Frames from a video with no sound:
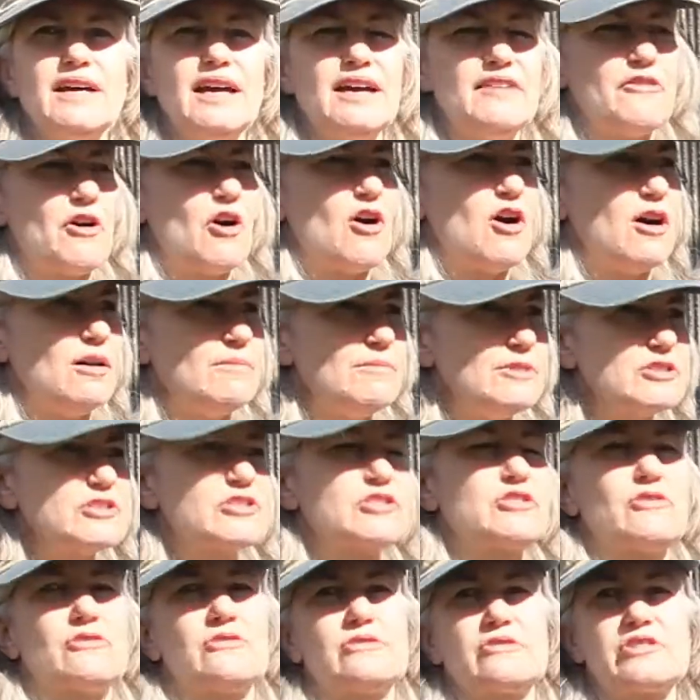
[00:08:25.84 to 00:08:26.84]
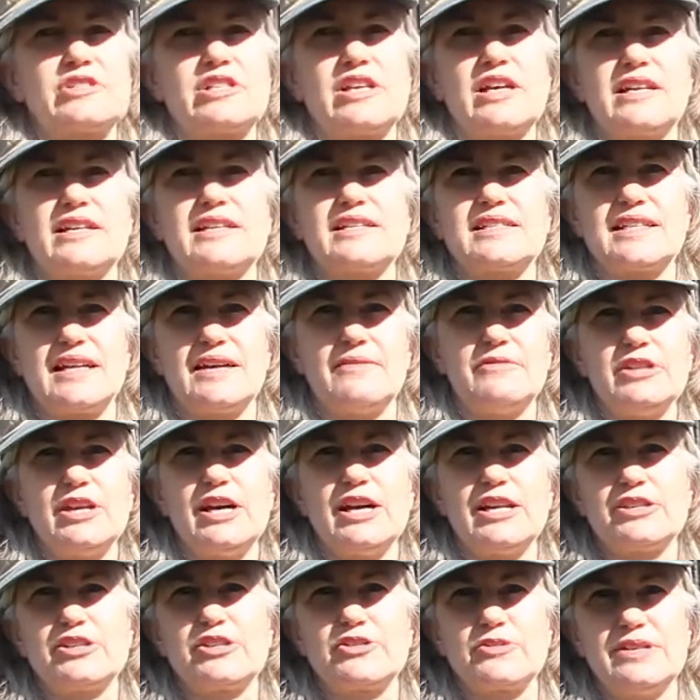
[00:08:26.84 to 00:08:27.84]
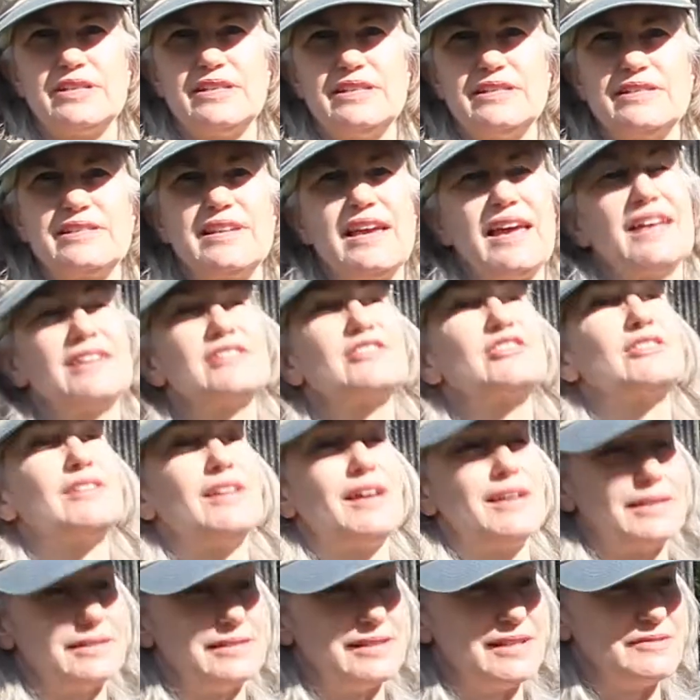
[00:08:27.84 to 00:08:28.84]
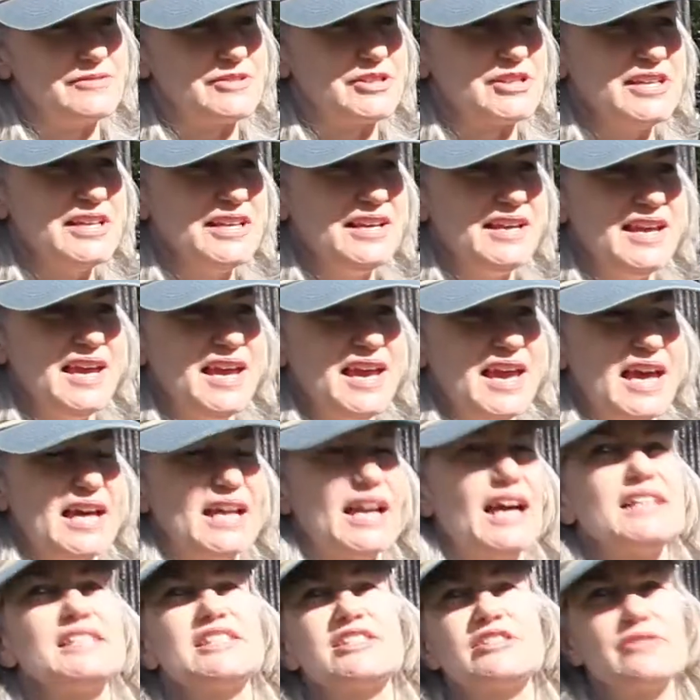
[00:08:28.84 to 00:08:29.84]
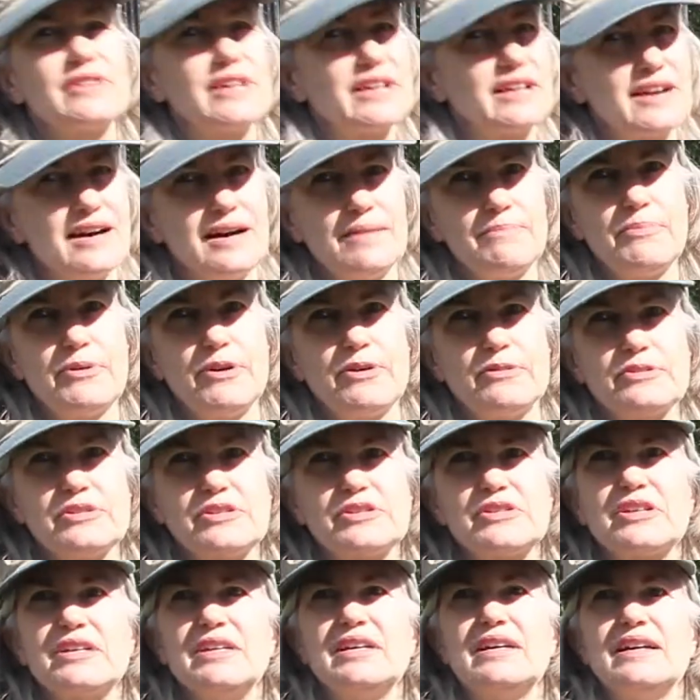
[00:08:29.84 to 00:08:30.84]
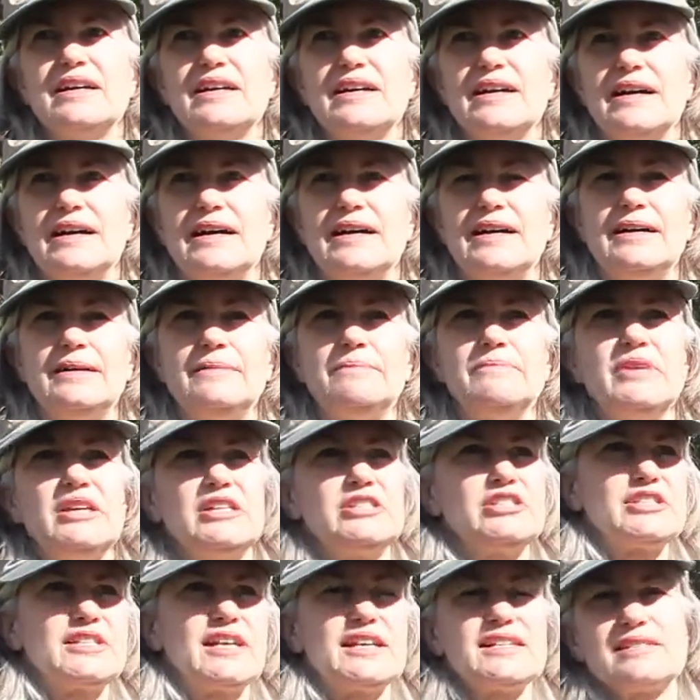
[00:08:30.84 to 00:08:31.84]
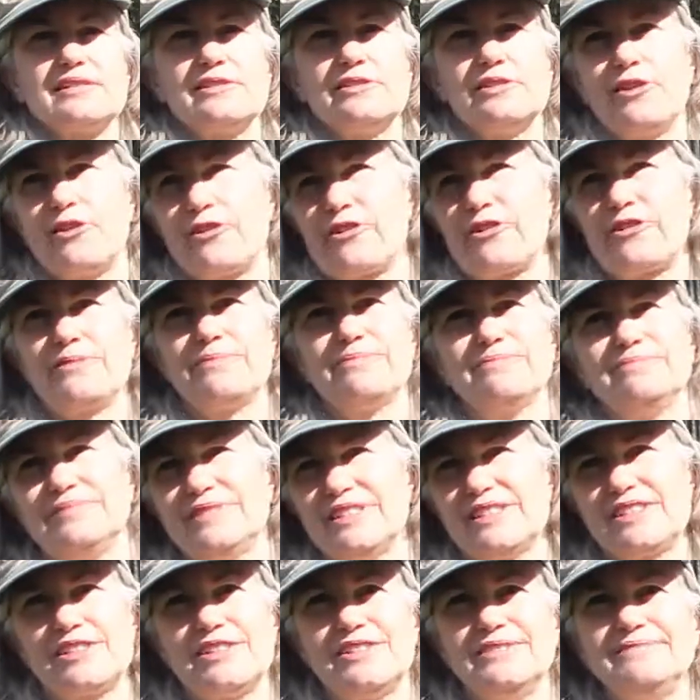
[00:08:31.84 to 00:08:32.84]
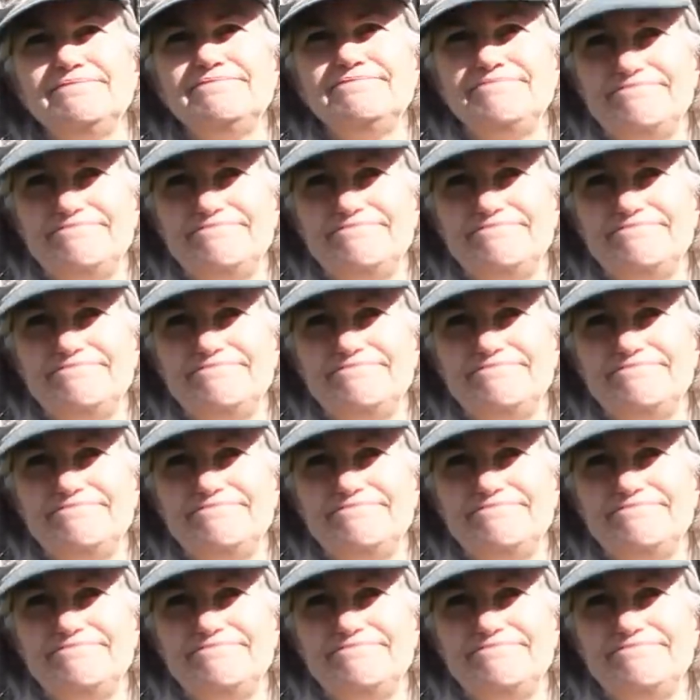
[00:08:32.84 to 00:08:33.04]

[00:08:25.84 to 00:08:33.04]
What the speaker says: I have almost total shade because I have a lot of trees, hence a lot of leaves, and I still get compost. It just takes a little longer, that's all.